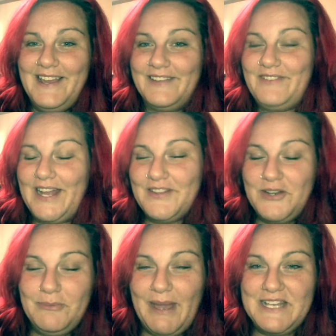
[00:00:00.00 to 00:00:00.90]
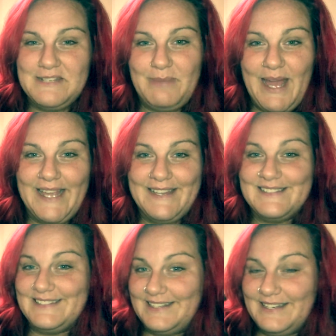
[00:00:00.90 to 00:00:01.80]
find the new patient packet,
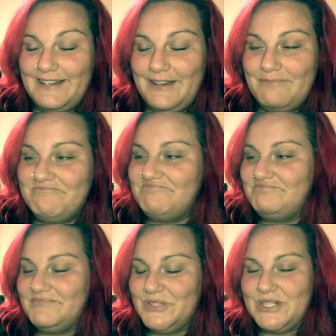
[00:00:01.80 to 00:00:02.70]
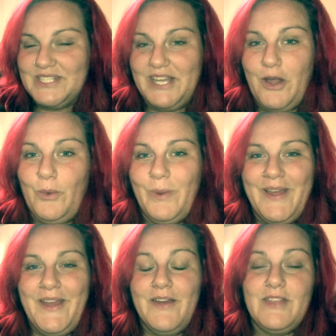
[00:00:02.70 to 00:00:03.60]
send it up, good to go.
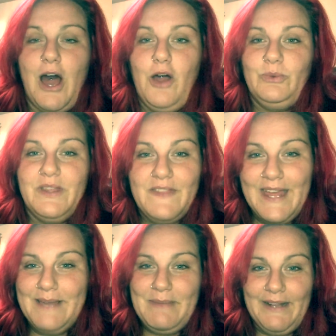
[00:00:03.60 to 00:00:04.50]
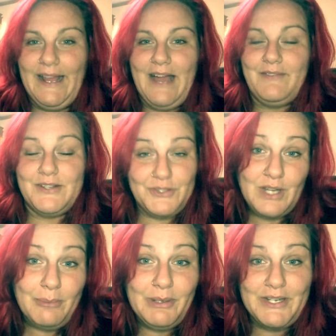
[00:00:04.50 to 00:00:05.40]
The only thing in my life I do
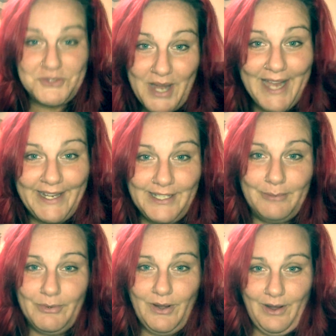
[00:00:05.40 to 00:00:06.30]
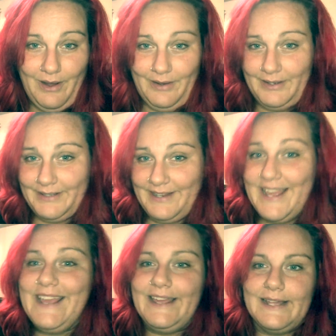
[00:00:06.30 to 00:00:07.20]
not put a tracking number on,
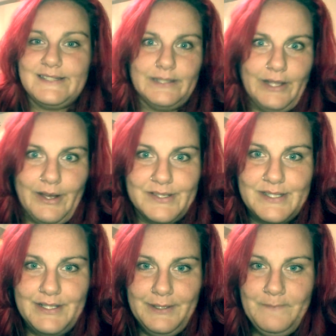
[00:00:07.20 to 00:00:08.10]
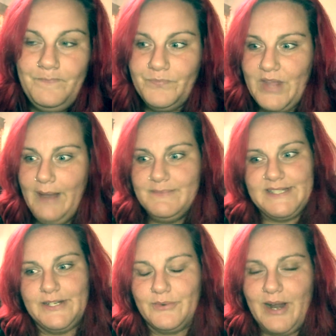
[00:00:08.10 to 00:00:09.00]
it gets lost. I'm
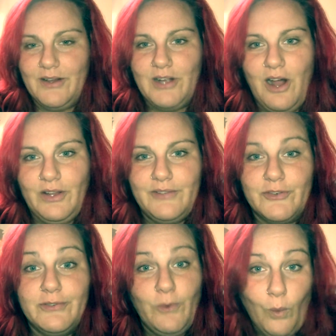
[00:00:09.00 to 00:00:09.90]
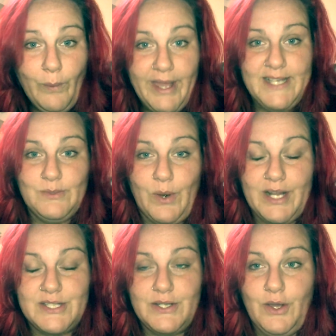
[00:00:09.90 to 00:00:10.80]
sitting around calling for 4 weeks wanting
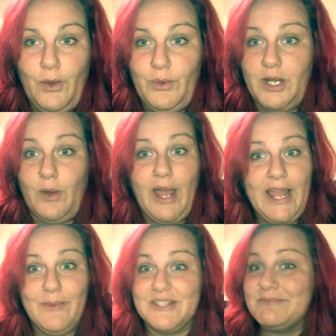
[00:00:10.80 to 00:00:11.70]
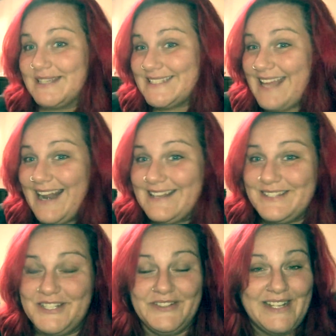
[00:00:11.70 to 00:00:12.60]
to know, hey, what's my status?
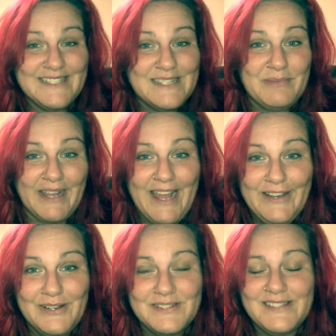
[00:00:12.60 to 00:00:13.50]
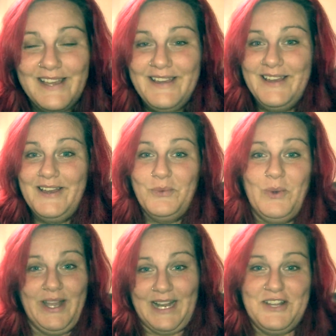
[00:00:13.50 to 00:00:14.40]
Do you need something else?
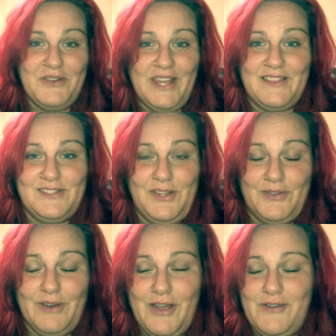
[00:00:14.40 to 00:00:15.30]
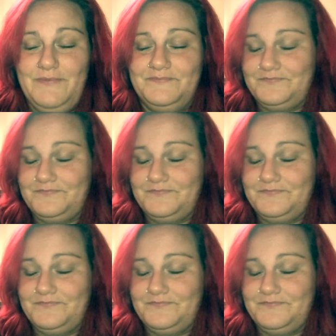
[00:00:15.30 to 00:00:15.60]
What can I do to get this on the road?